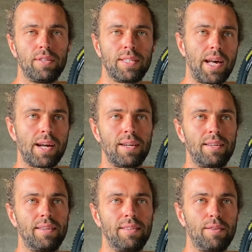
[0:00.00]
sag
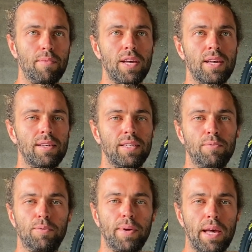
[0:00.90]
to me
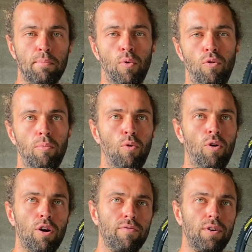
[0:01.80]
seems to be getting more and
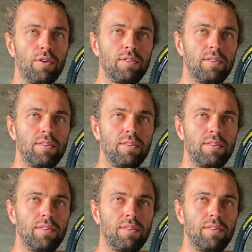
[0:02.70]
more overlooked.